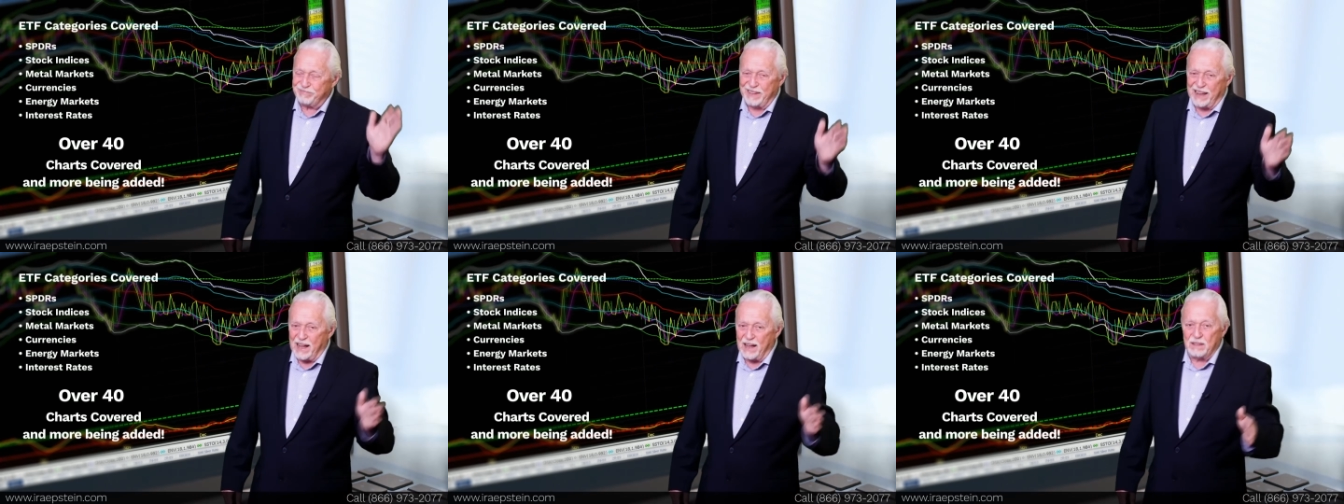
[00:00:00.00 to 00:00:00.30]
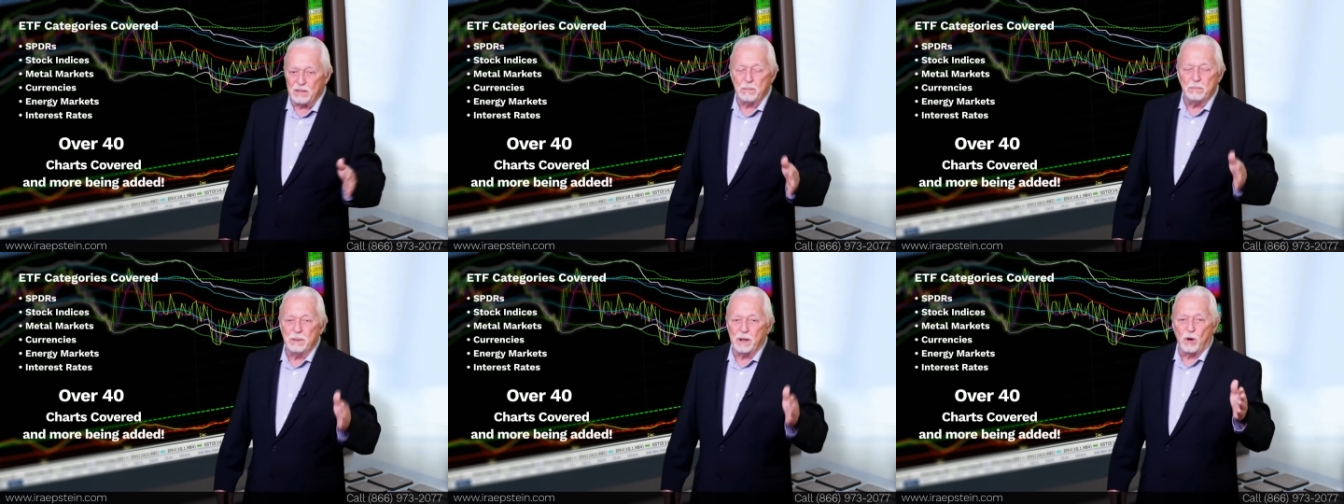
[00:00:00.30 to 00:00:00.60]

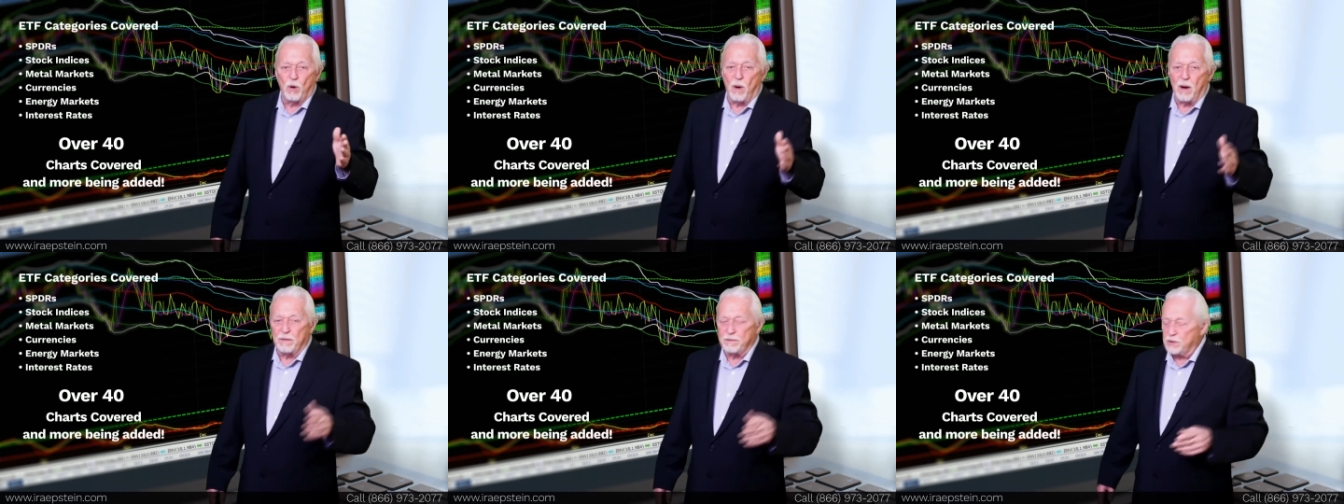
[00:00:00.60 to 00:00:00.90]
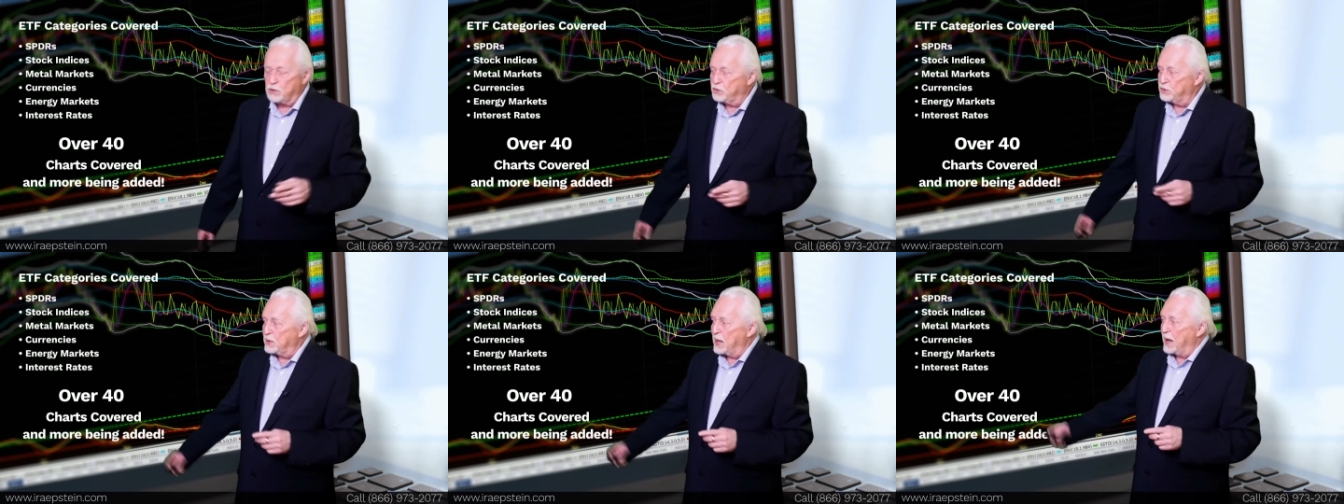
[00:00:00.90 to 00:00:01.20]
Nah, the bid
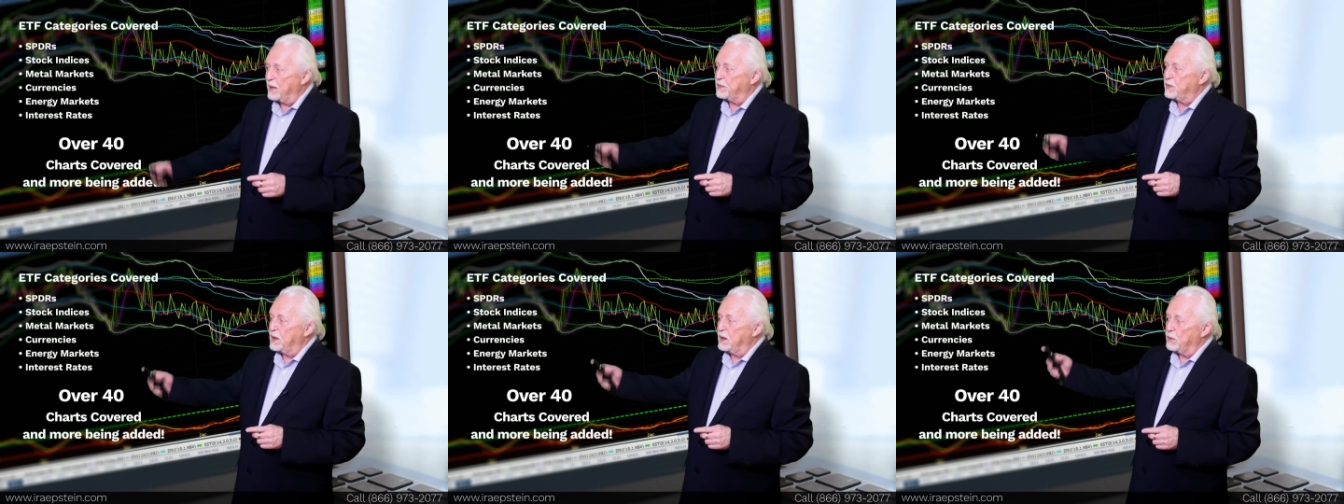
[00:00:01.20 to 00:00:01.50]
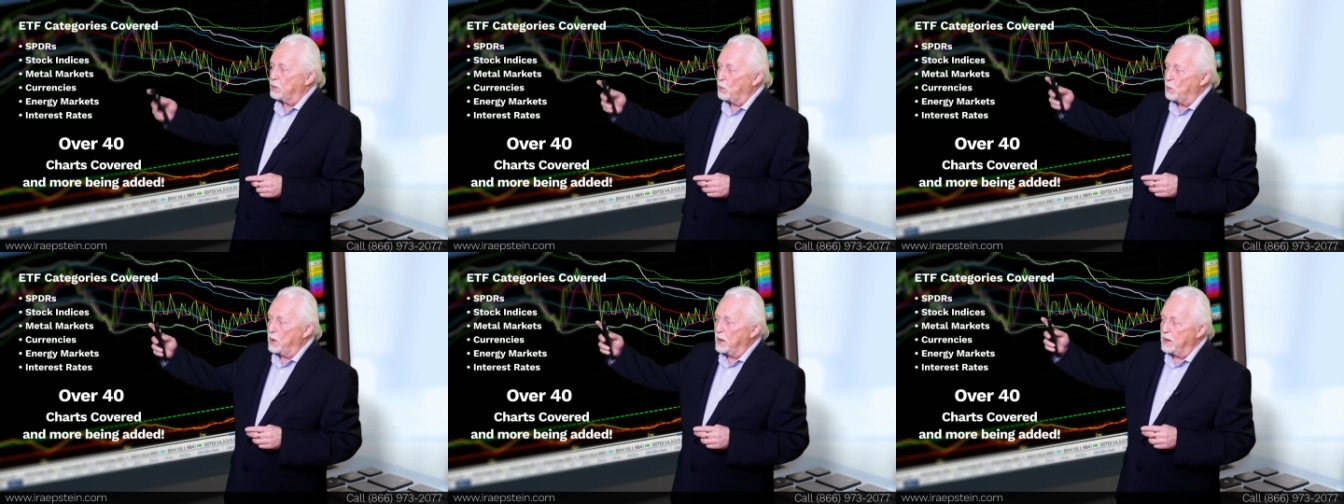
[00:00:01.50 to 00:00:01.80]
offer is not
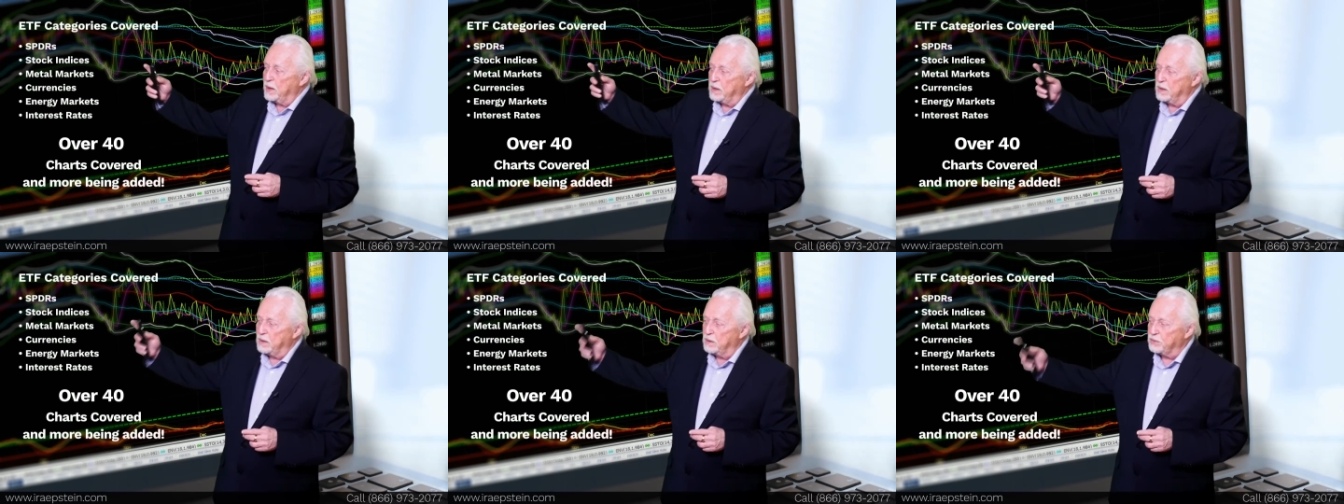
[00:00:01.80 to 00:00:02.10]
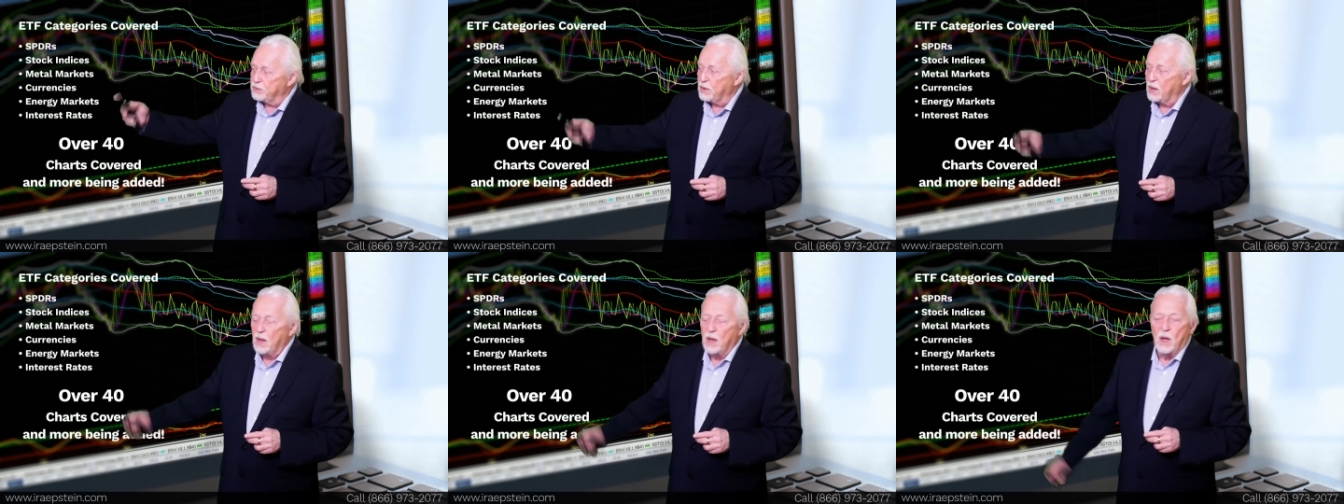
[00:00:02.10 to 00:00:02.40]
there the way it
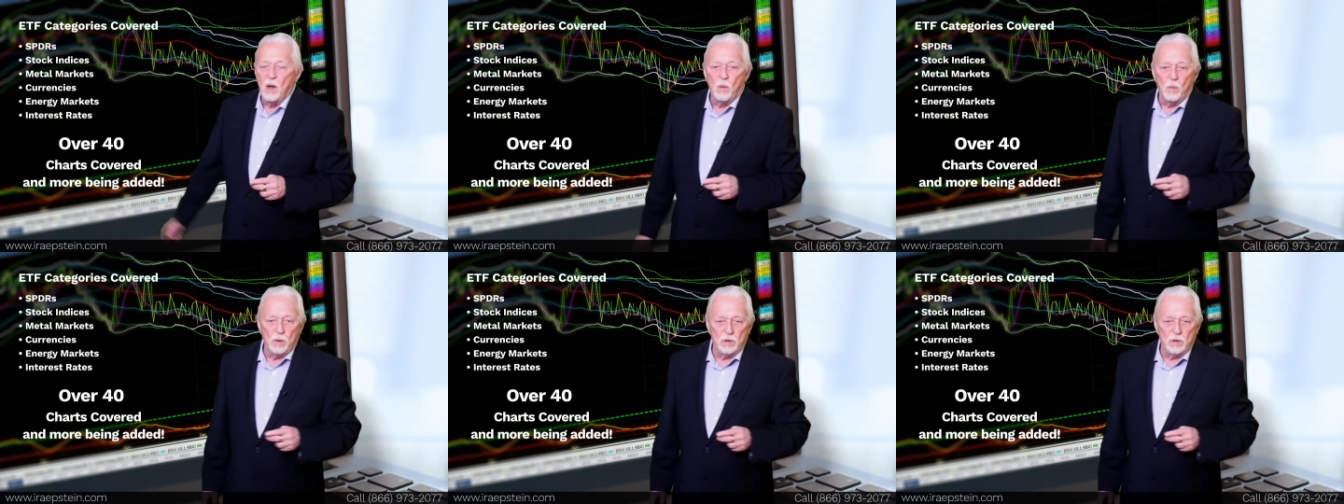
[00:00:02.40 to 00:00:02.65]
is